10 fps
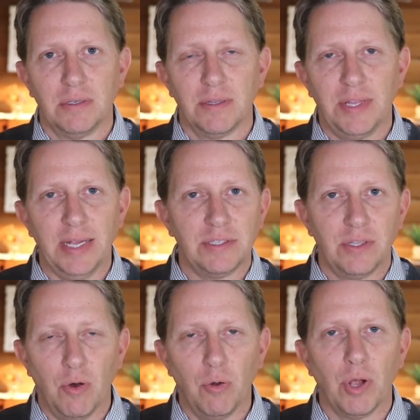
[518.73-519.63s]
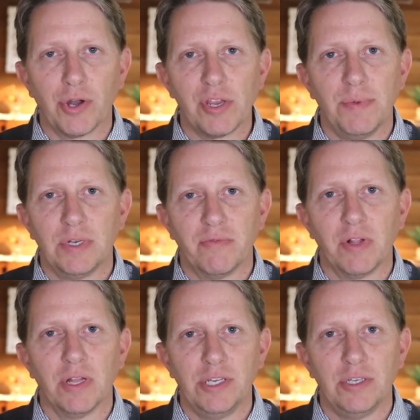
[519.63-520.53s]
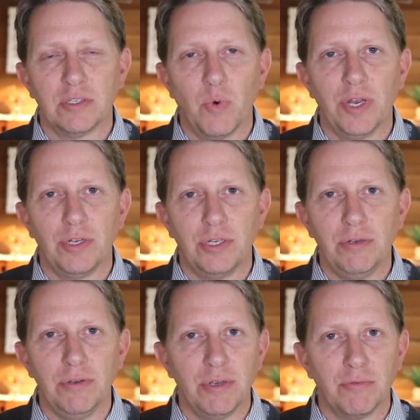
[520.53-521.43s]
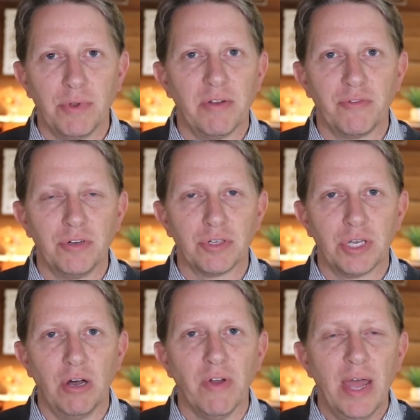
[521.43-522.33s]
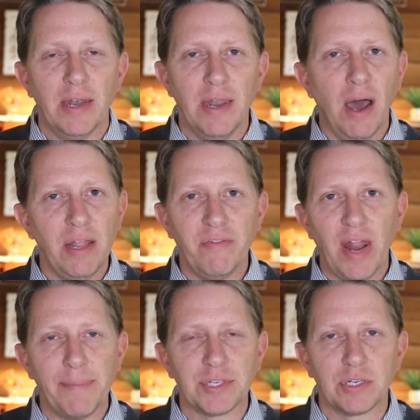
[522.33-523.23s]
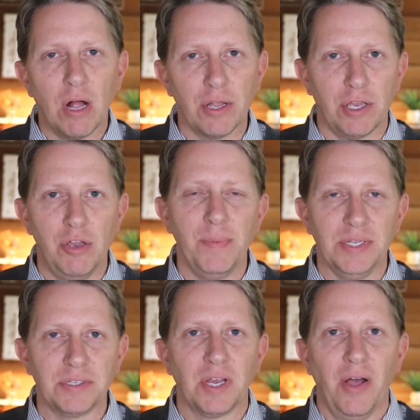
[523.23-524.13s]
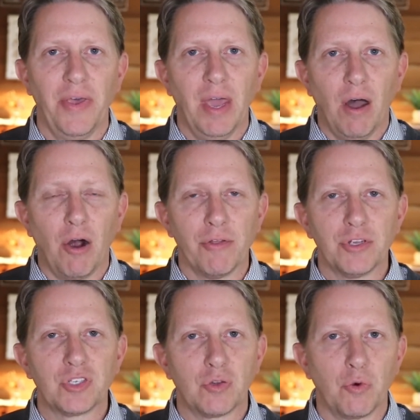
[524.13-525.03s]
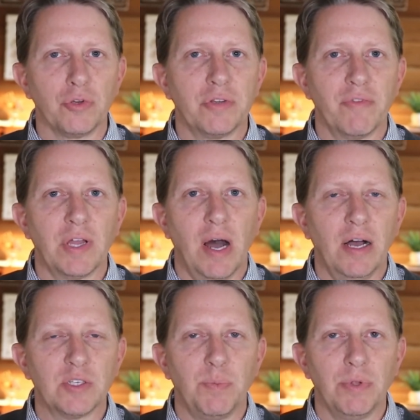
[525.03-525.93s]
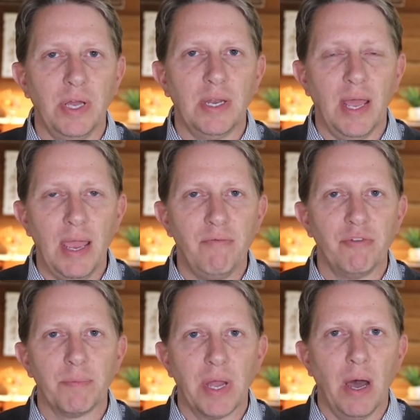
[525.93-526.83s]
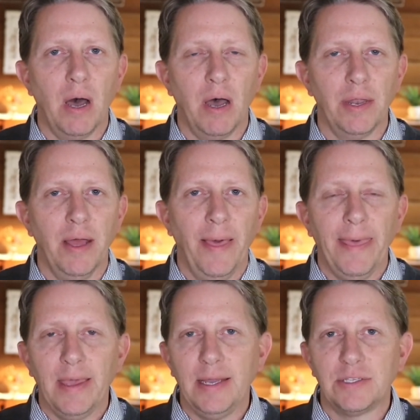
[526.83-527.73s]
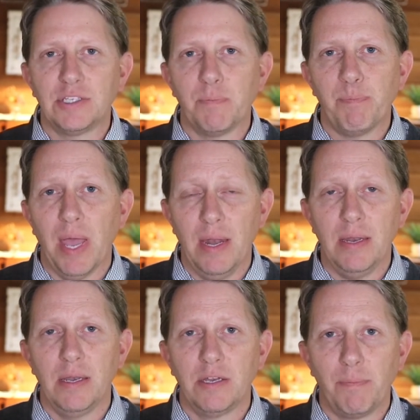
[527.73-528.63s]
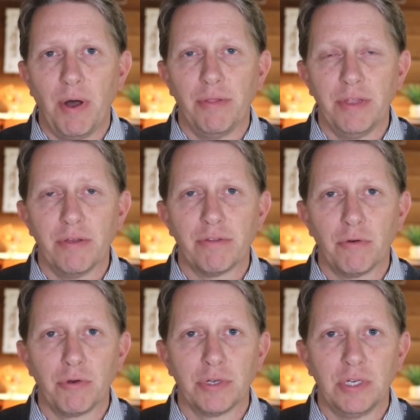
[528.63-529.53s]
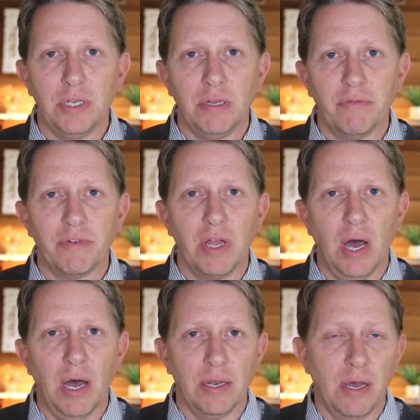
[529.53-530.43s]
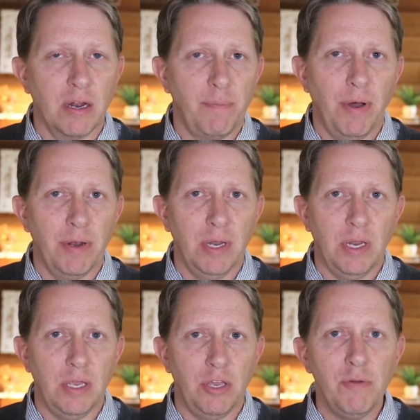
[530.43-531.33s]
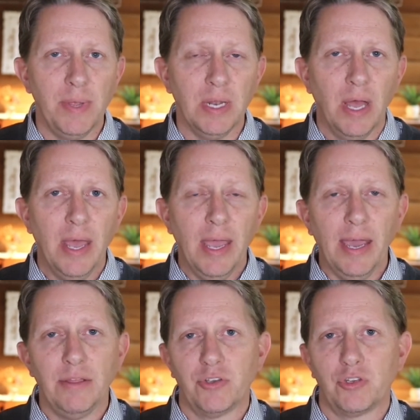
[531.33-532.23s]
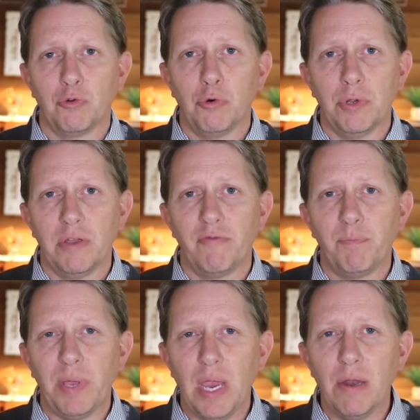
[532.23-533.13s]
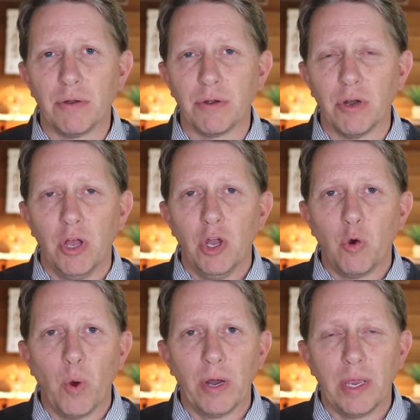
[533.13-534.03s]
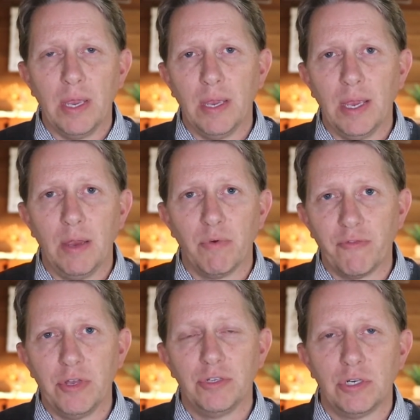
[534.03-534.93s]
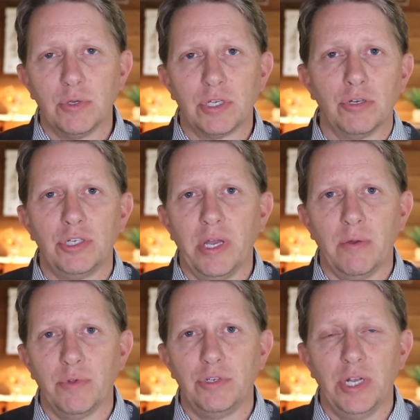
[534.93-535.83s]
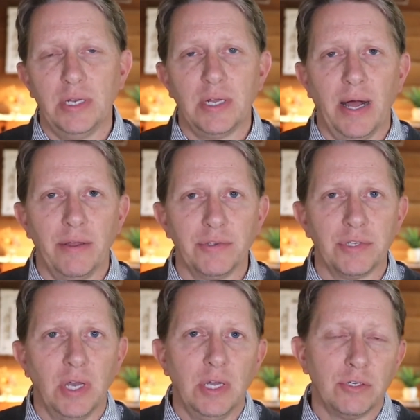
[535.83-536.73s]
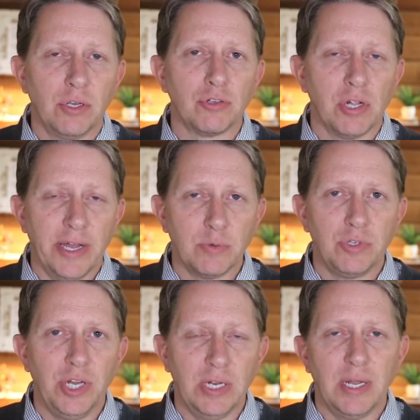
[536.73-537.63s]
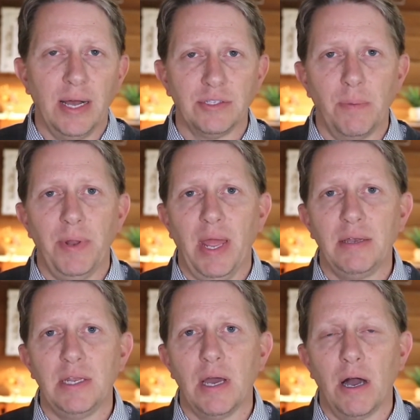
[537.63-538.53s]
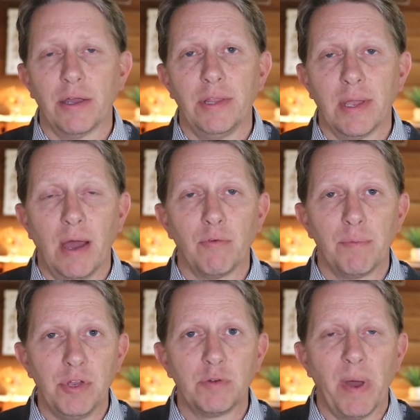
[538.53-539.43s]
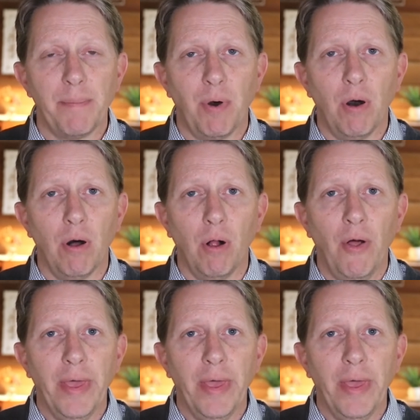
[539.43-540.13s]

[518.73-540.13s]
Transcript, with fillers: That's the whole argument of Galatians 1 and 2. You can read it for yourself. Not even apostolic humans are the source of the gospel. It came from God. It's dependent upon the authority of God, not upon any human. And the story of Peter, where he, he refused to associate with Gentiles, socialize with Gentiles up in Antioch, and then got rebuked by Paul,